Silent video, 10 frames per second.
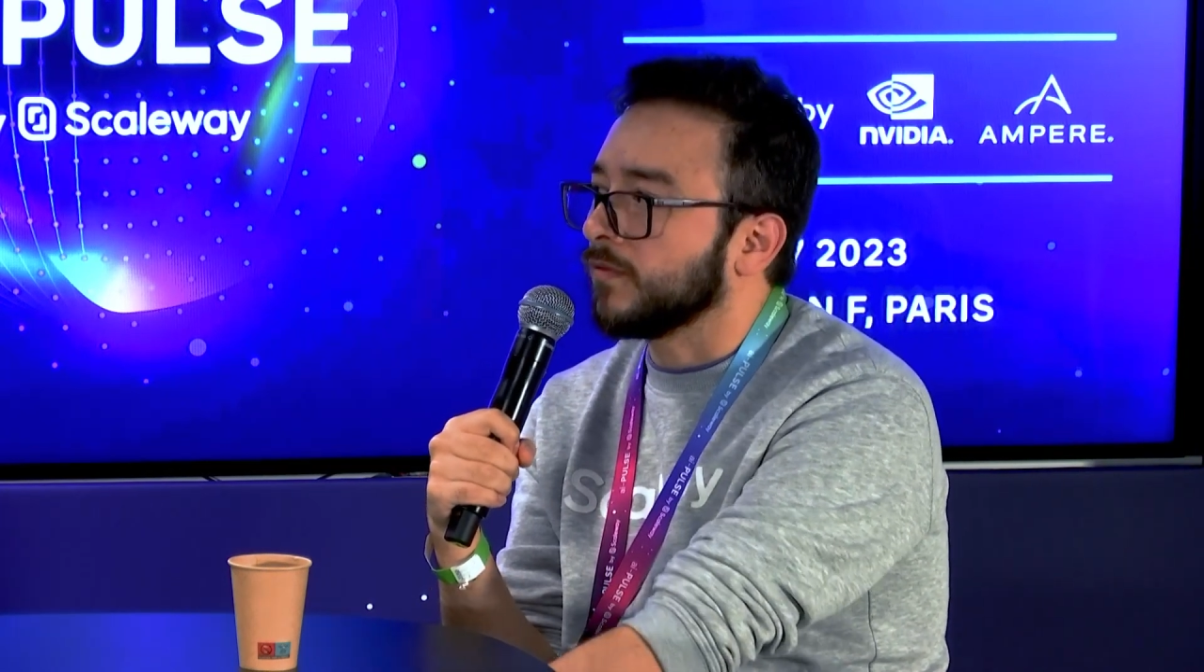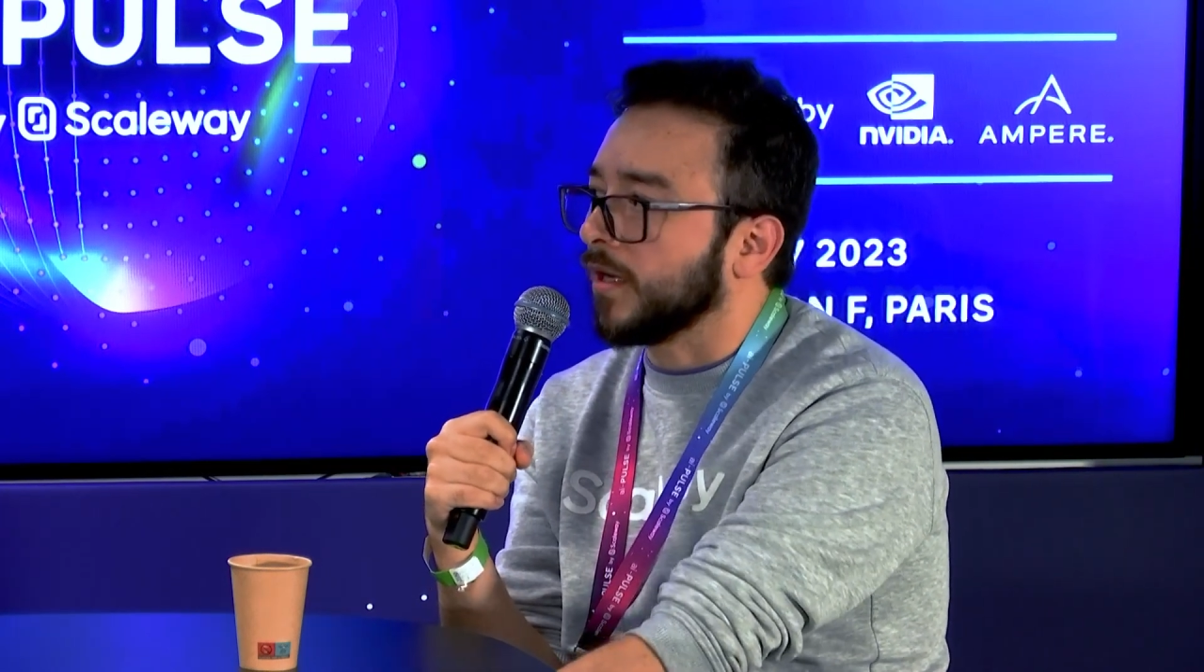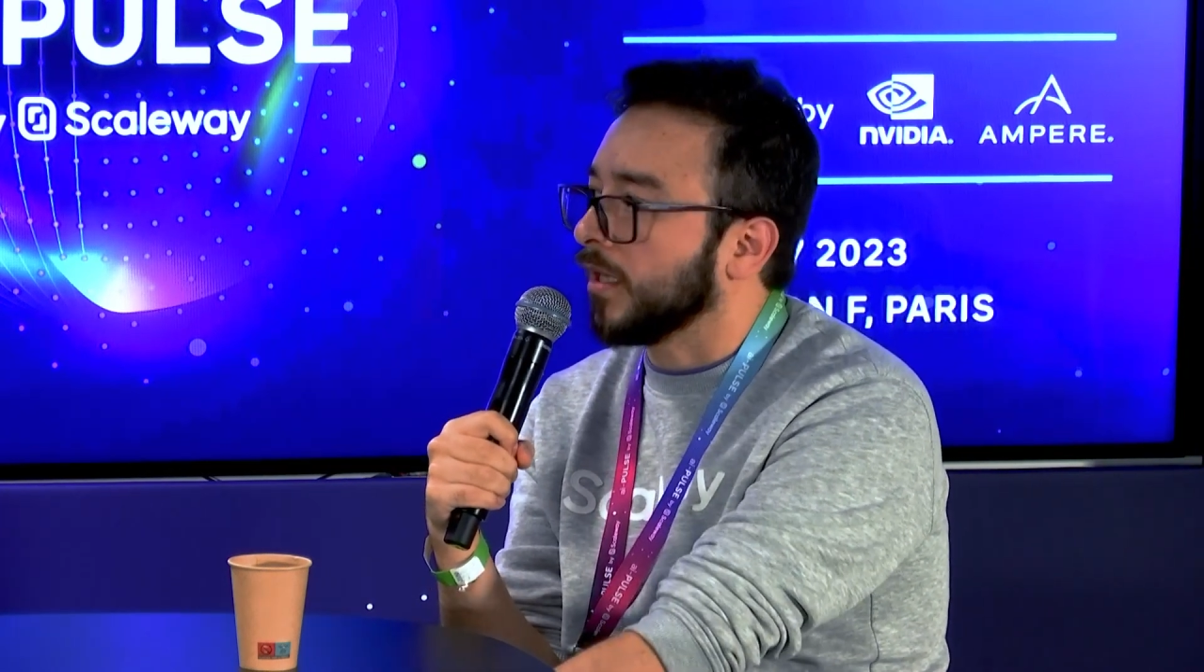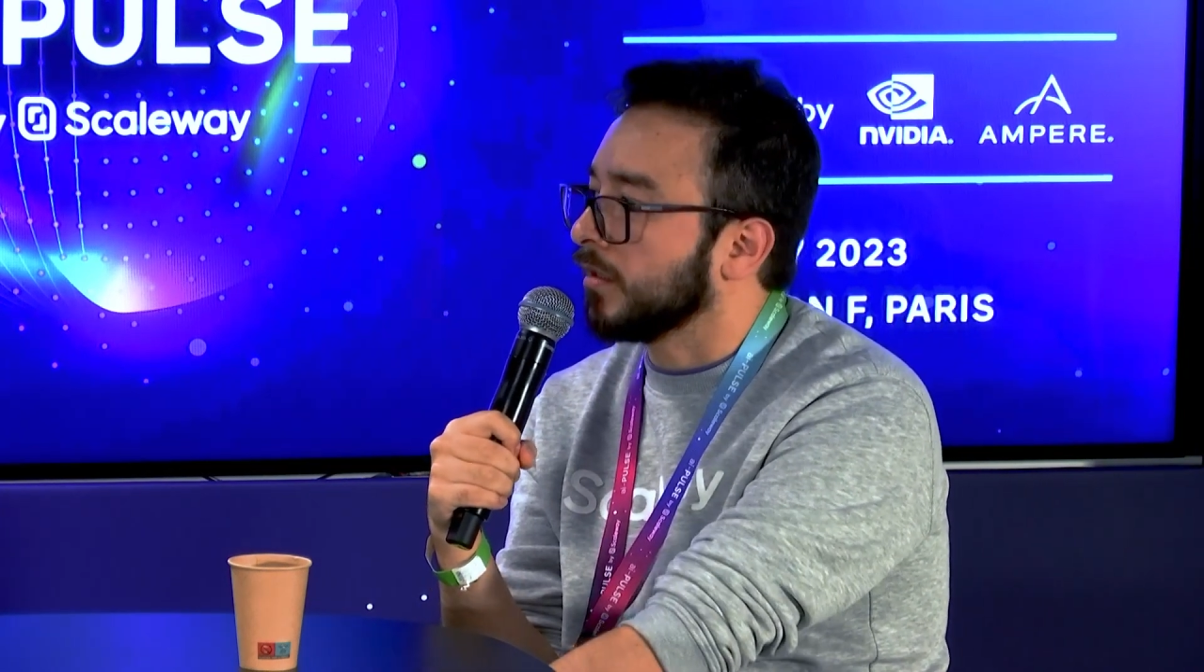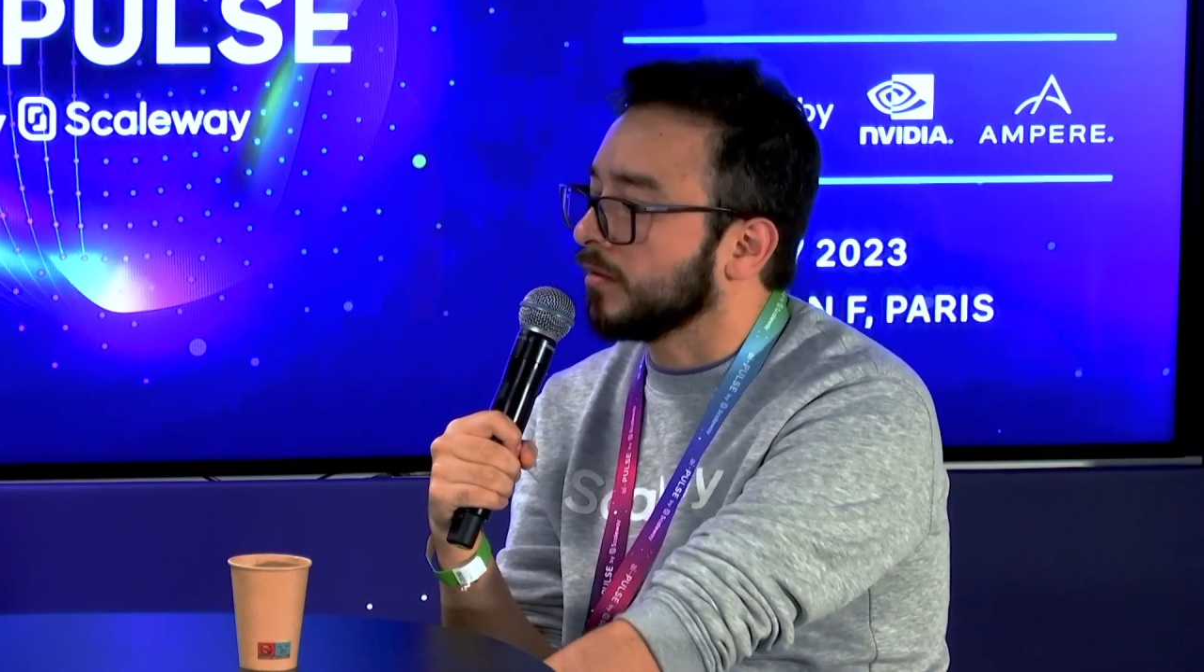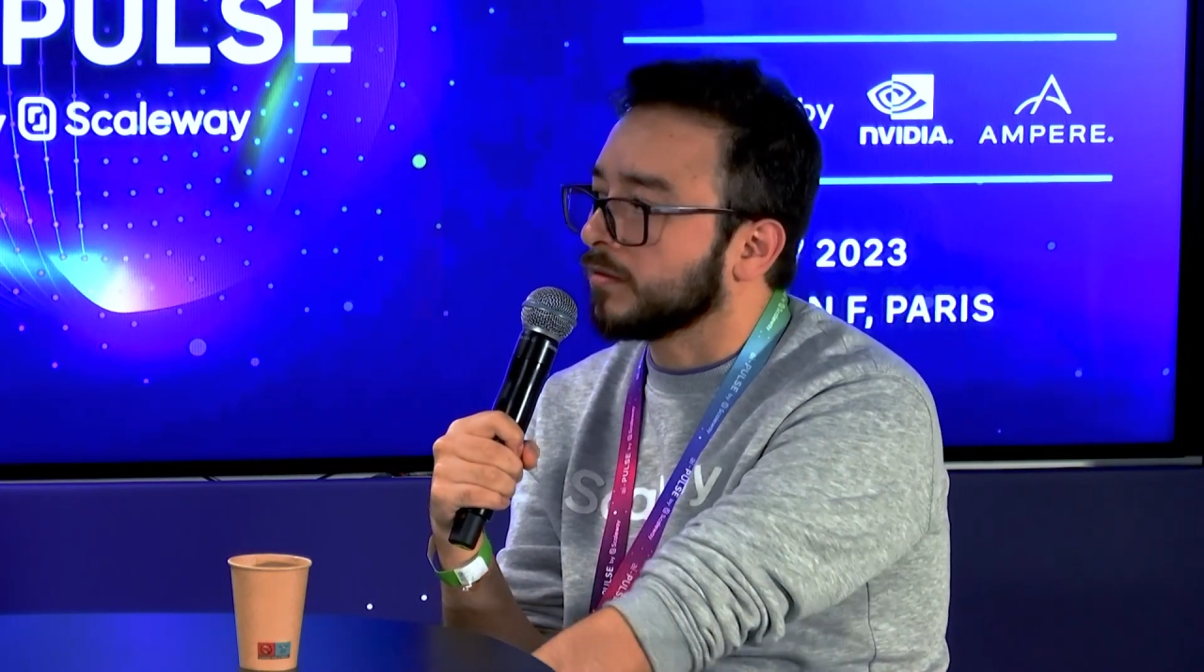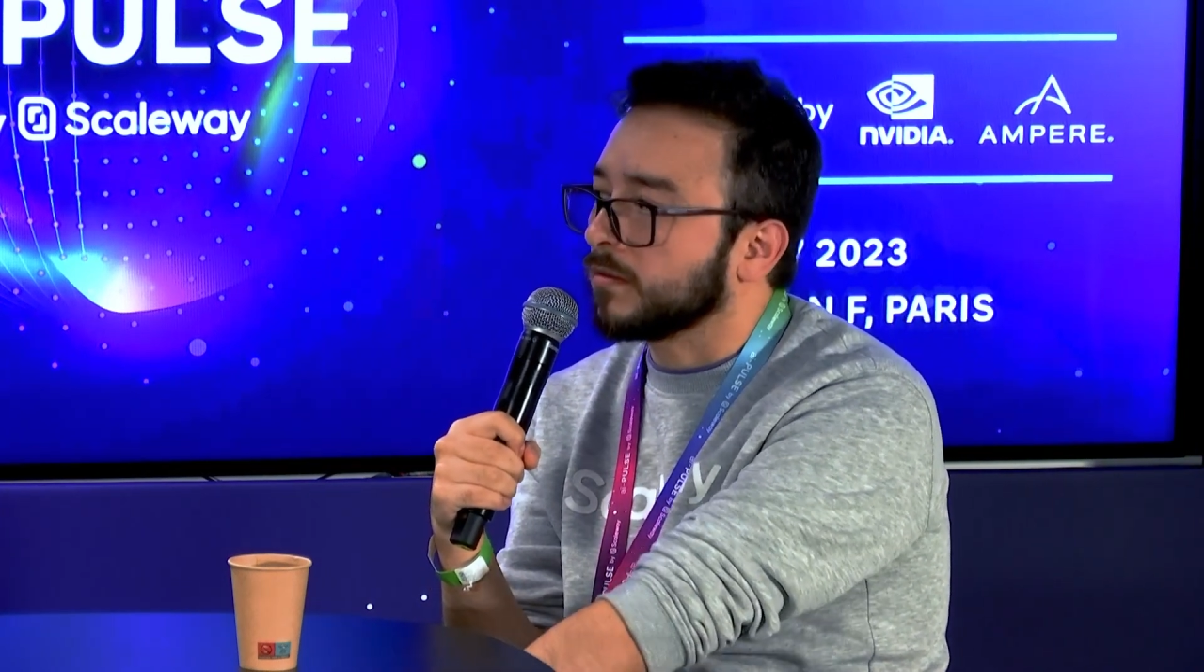file,